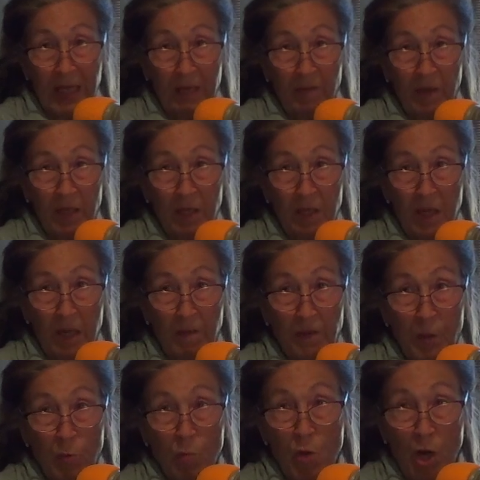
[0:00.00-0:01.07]
even if
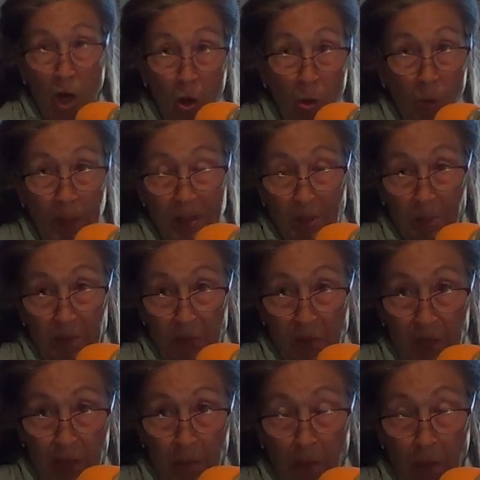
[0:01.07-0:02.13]
you know it's a
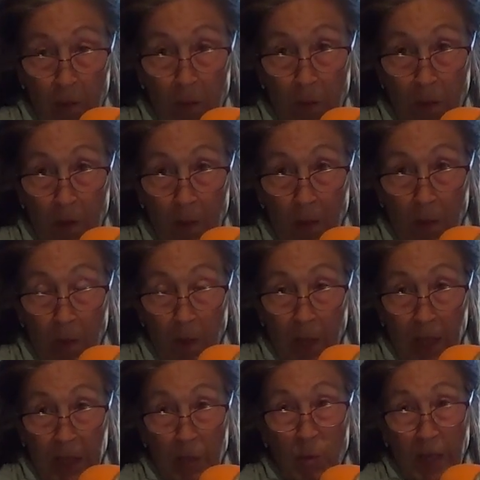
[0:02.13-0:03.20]
placebo,
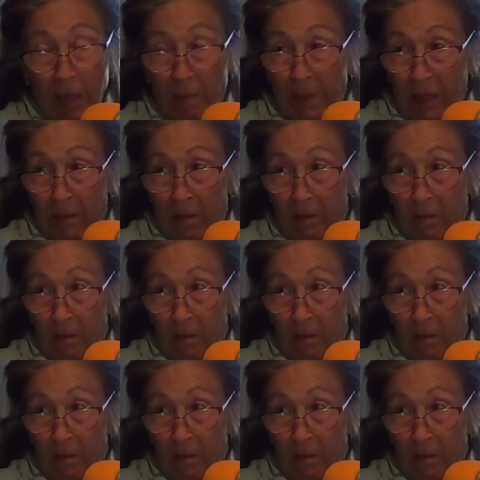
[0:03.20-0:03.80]
you get better.